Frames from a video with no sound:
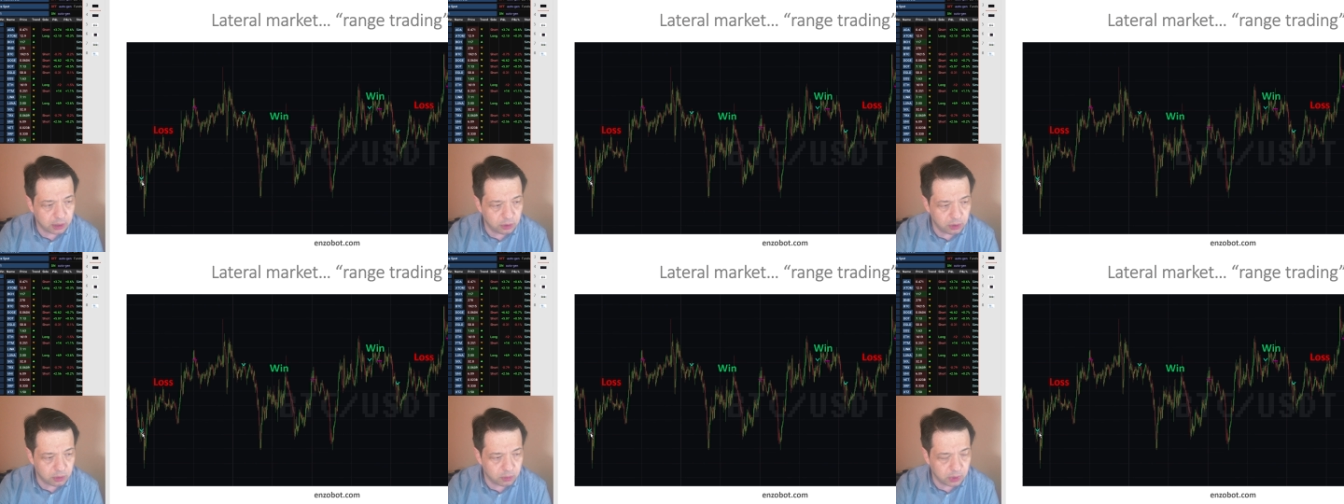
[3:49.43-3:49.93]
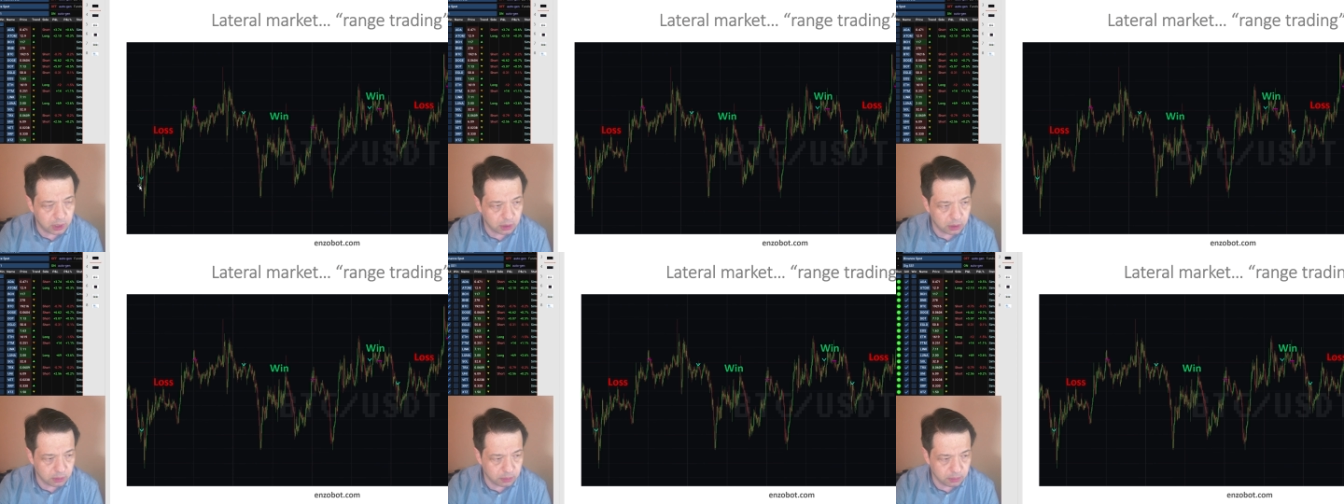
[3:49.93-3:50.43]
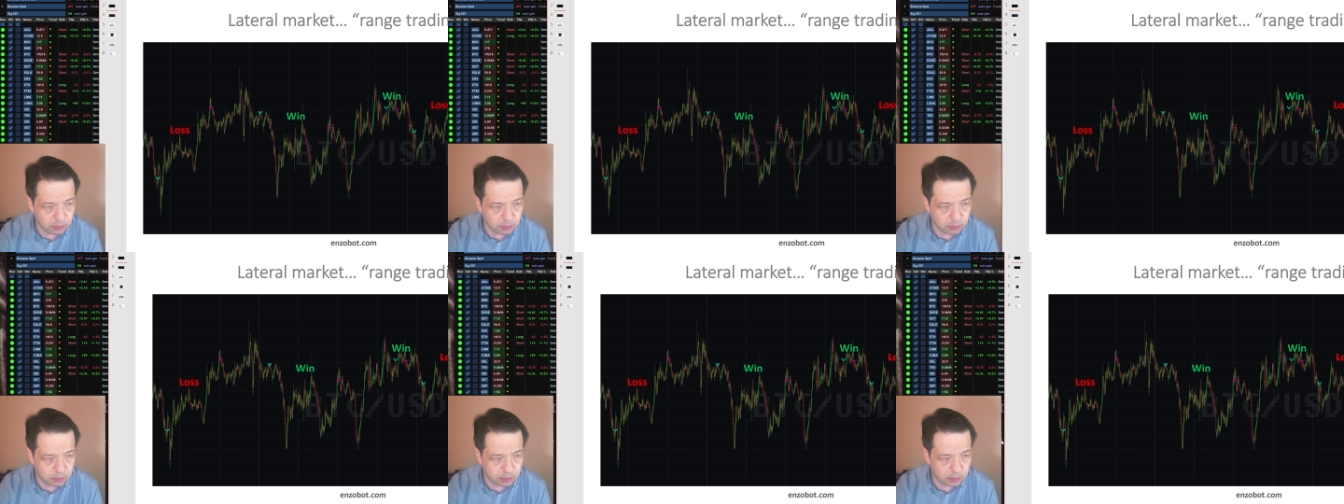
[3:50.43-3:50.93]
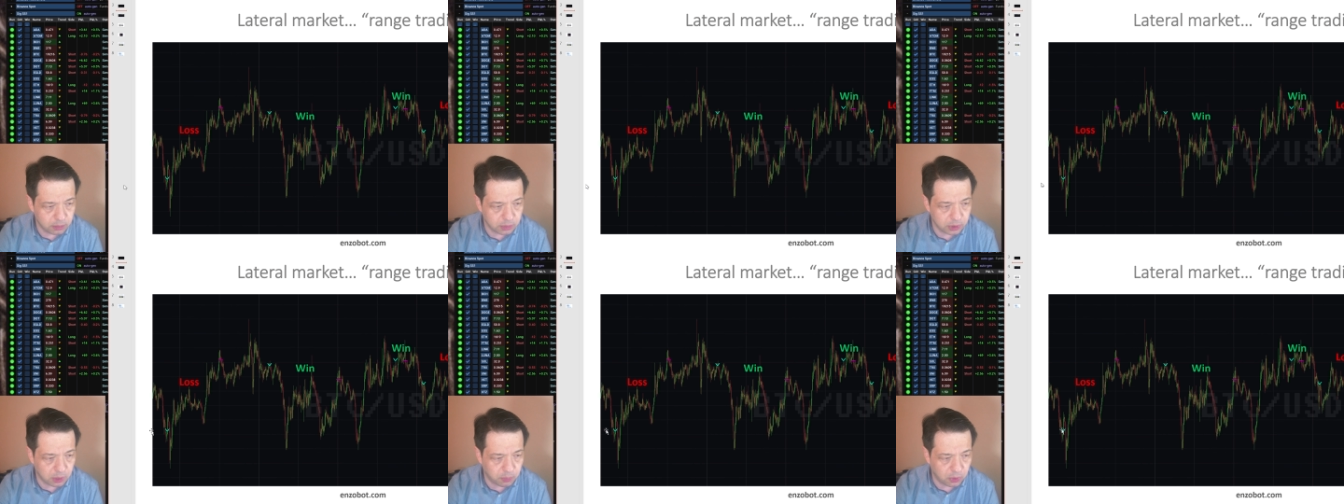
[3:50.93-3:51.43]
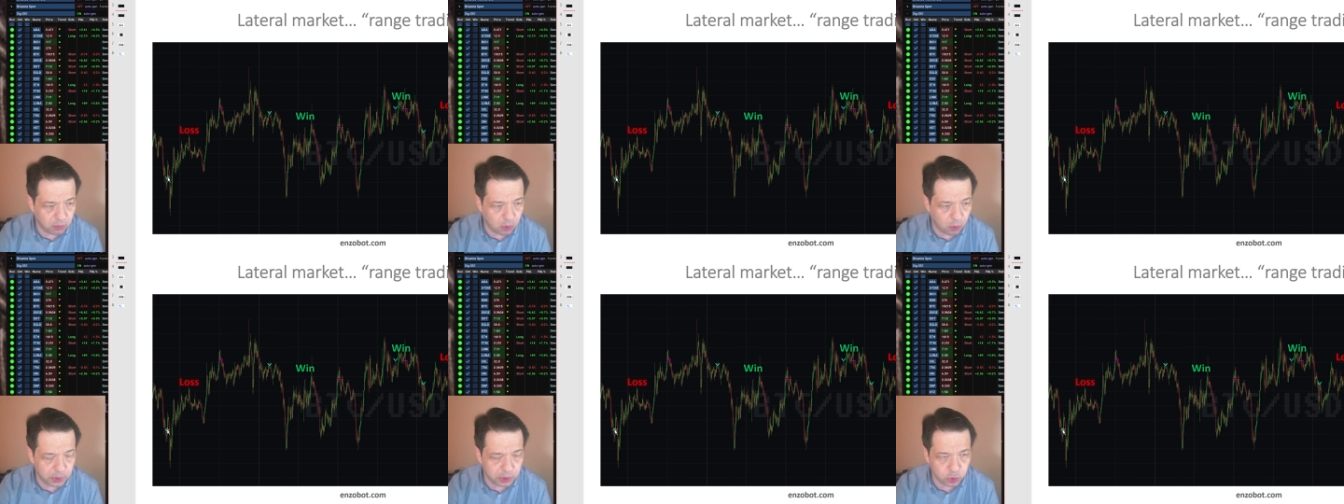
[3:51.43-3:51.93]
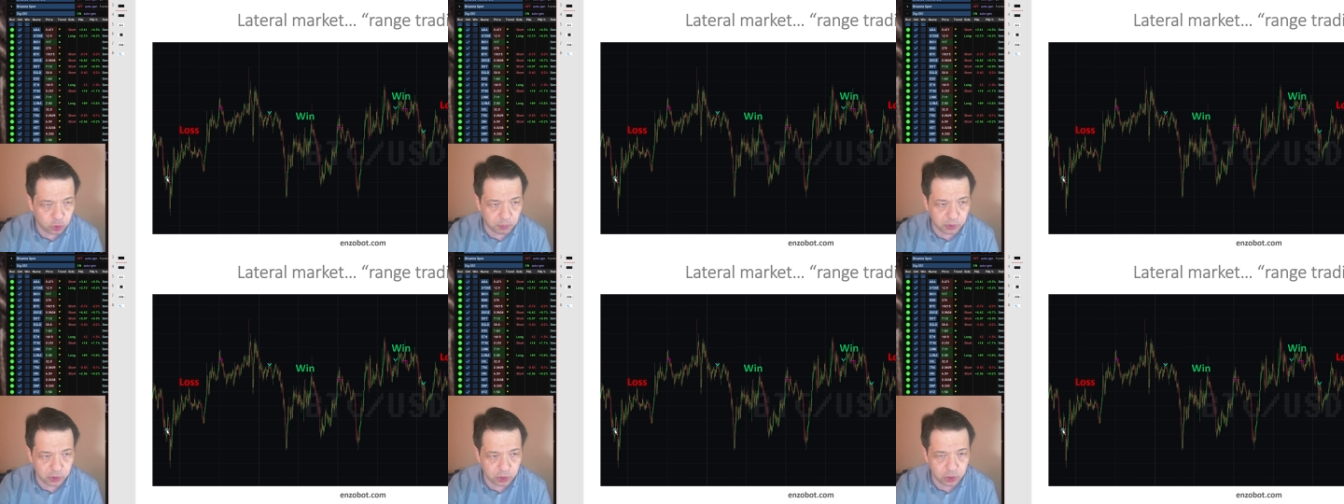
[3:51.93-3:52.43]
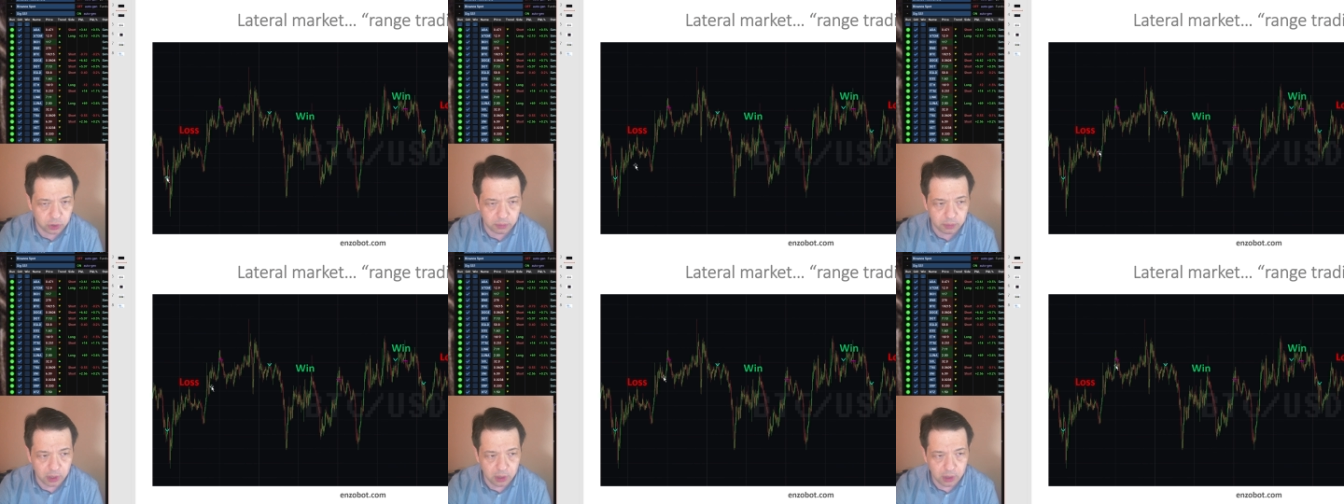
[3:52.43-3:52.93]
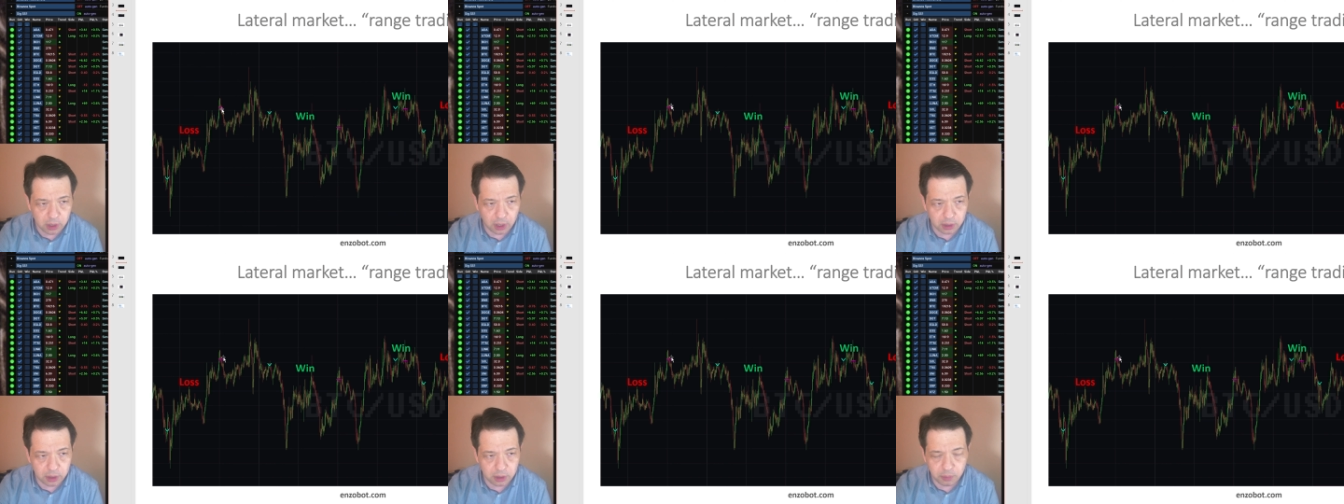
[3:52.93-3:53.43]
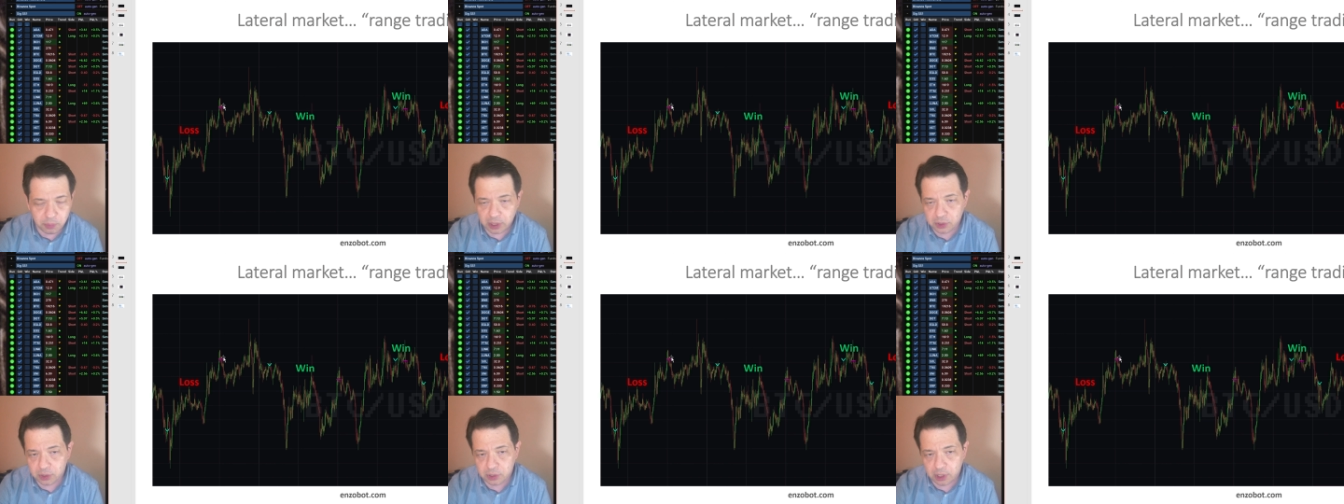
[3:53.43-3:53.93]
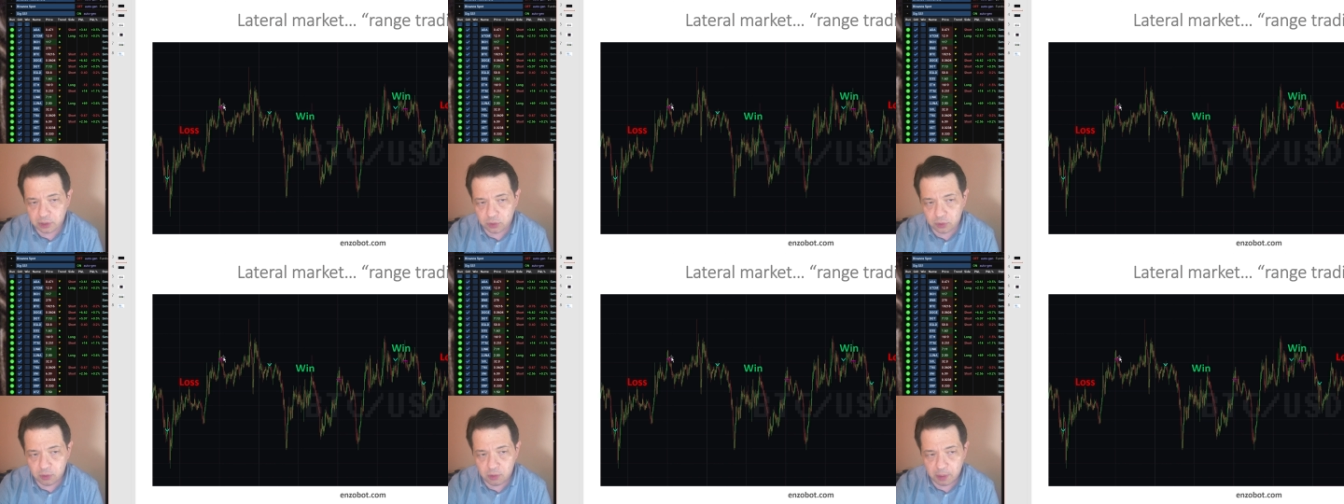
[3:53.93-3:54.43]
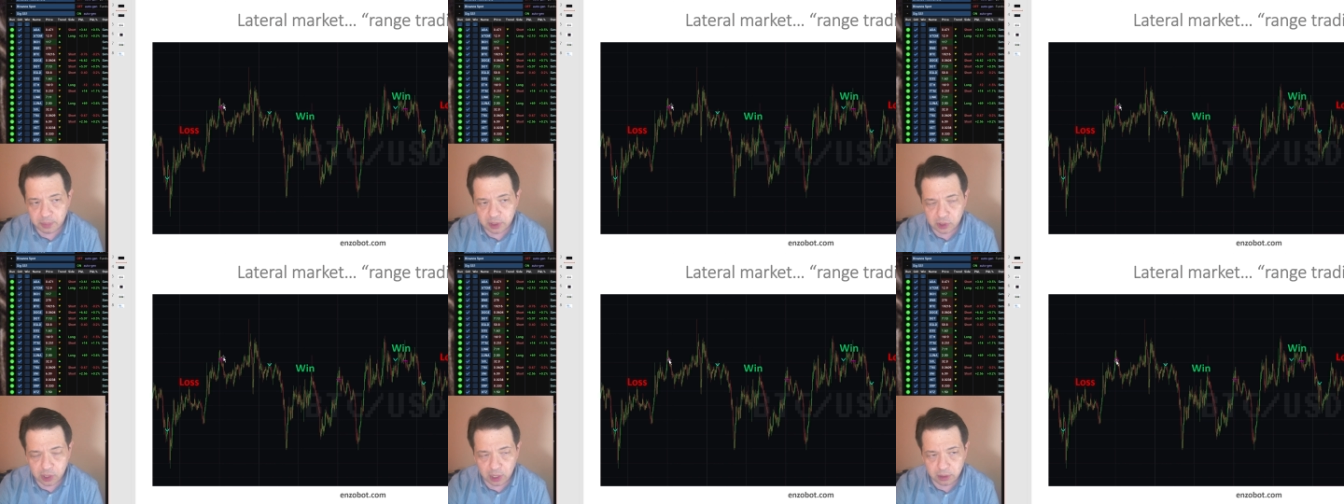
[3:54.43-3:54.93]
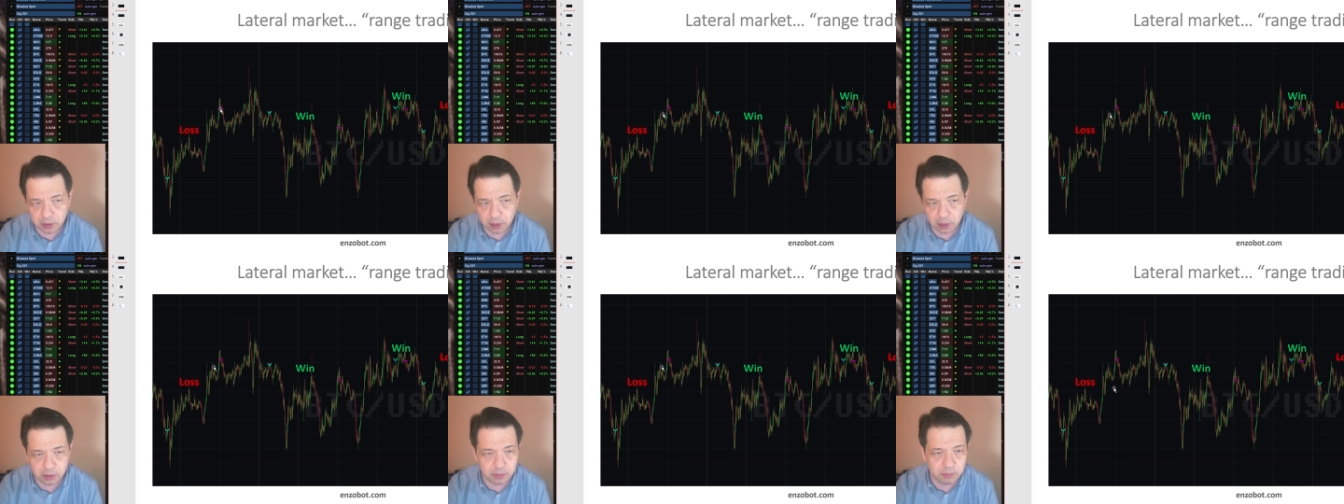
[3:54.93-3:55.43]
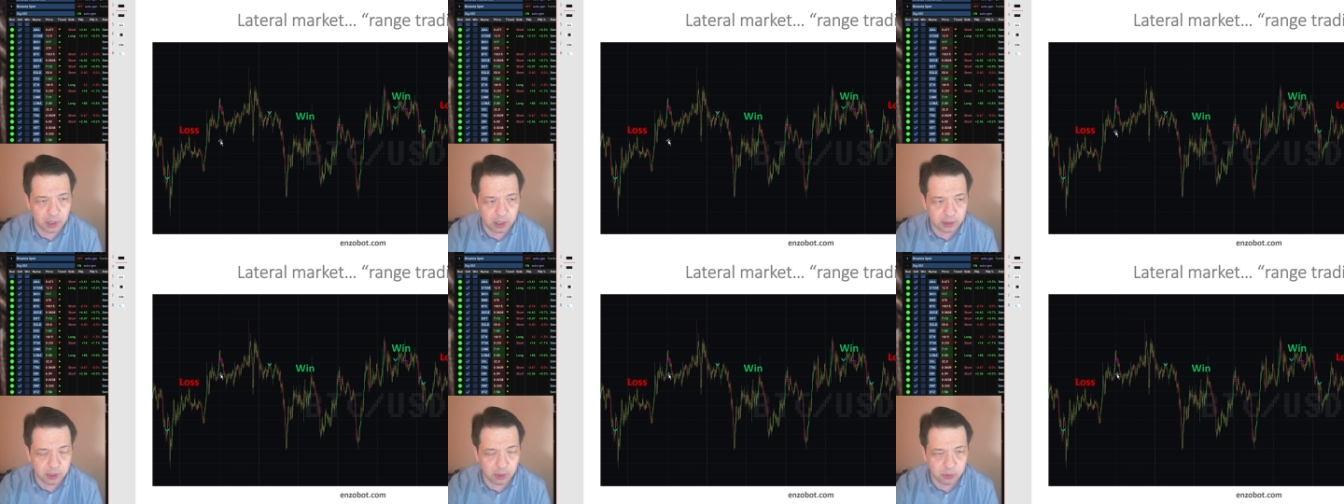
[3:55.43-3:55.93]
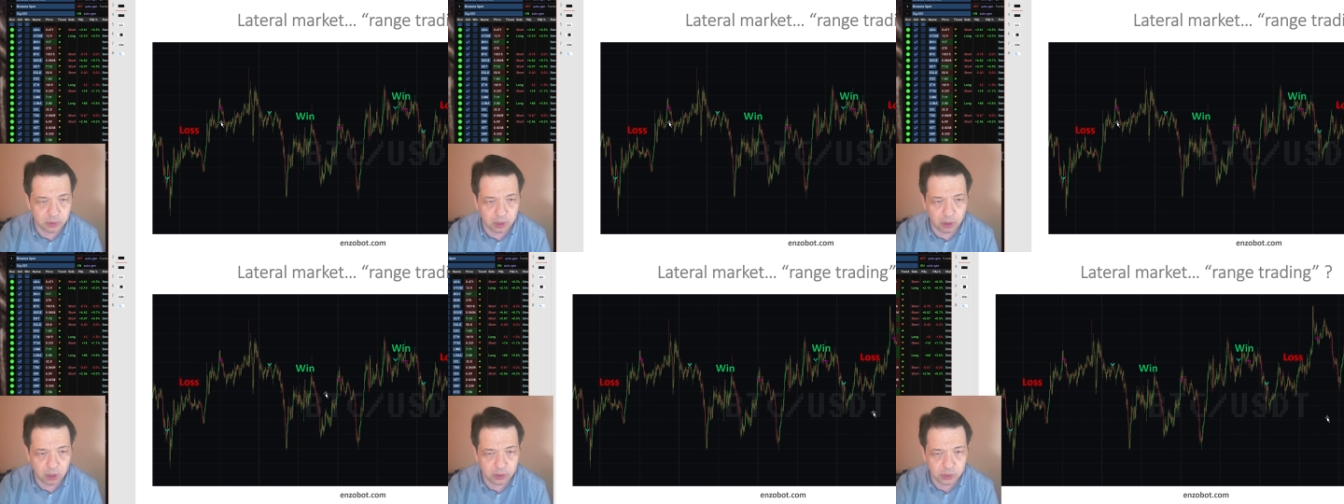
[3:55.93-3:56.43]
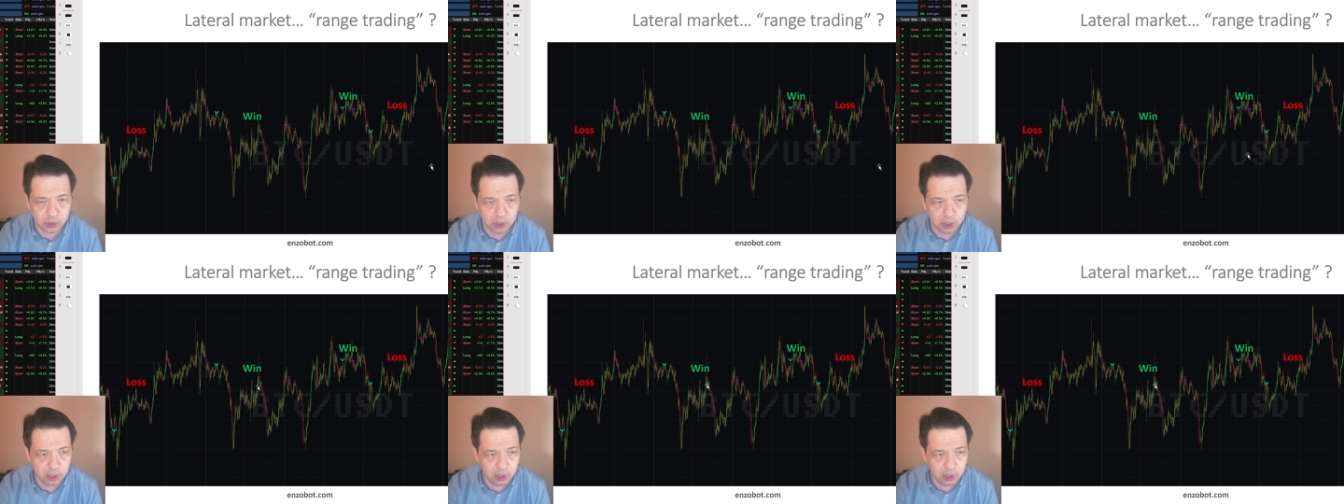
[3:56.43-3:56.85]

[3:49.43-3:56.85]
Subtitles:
Here we, for example, open a short position and then the price decides to go up instead and ends up with a loss,